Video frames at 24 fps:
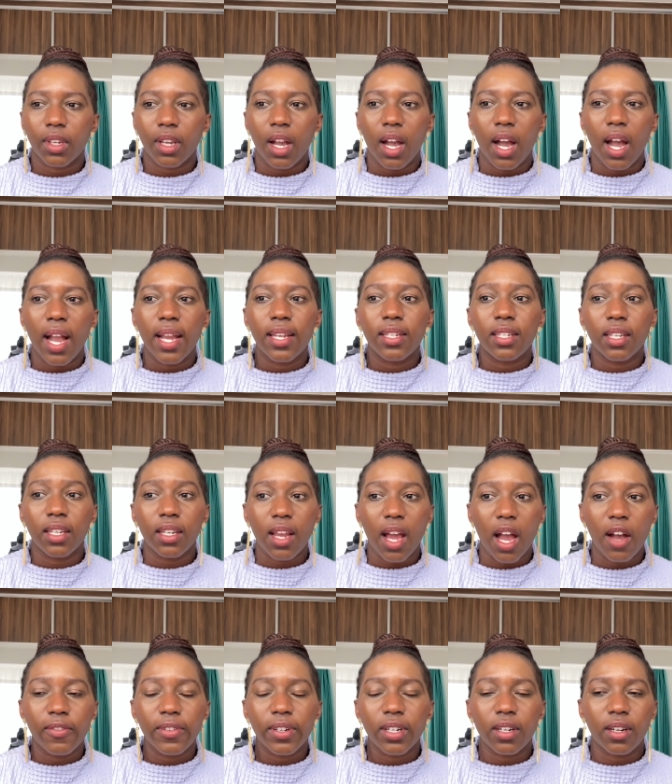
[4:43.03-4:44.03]
I did
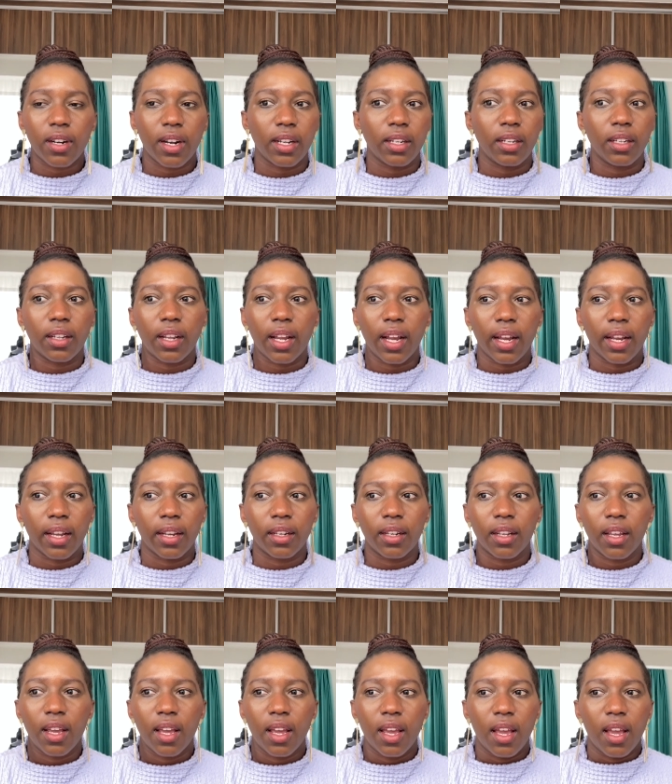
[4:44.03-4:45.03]
have a credit card,
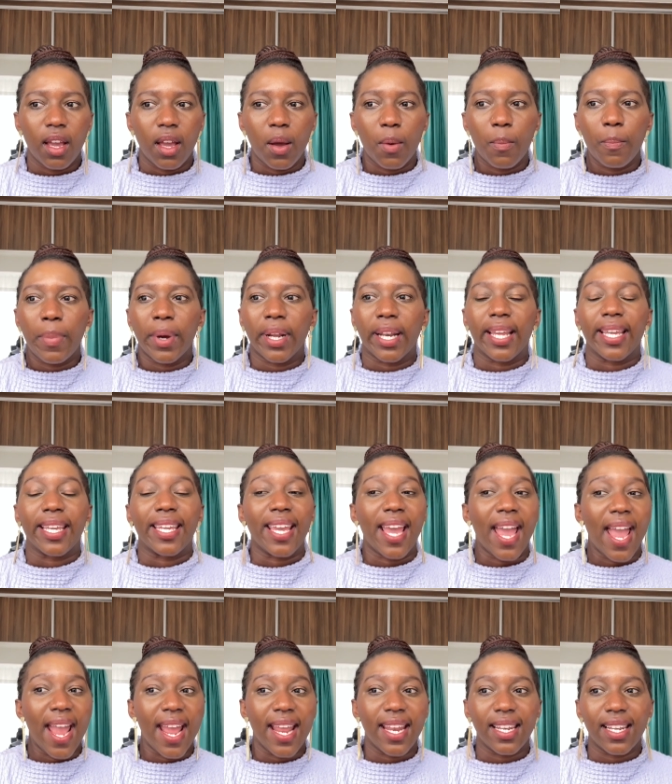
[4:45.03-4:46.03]
but
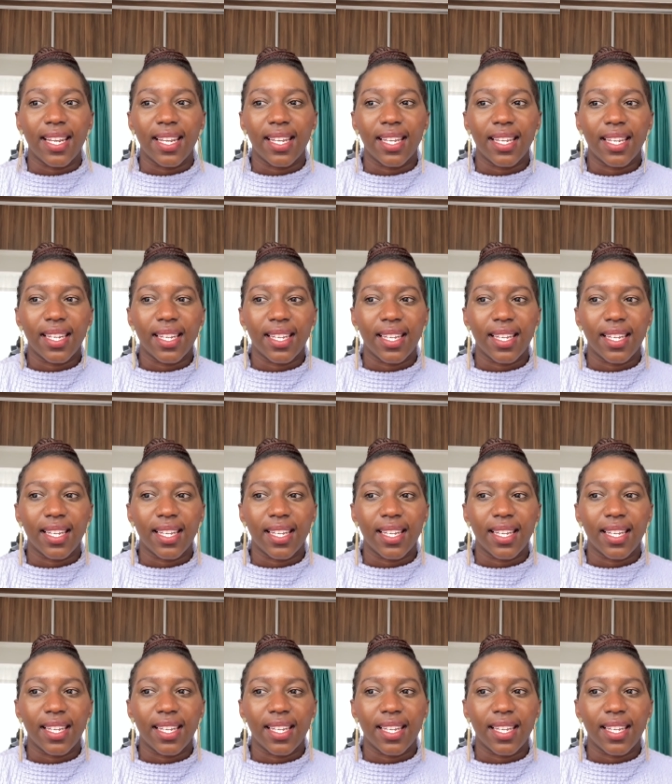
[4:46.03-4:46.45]
again,